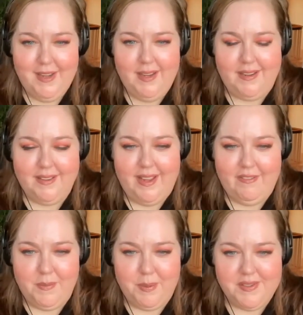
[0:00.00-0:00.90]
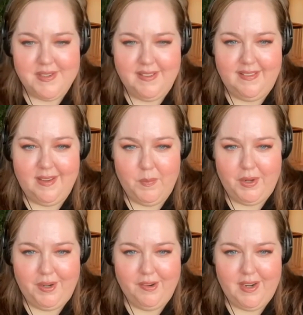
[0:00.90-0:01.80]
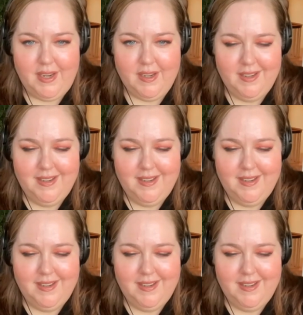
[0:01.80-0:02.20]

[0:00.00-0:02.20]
and 11% somewhat agree.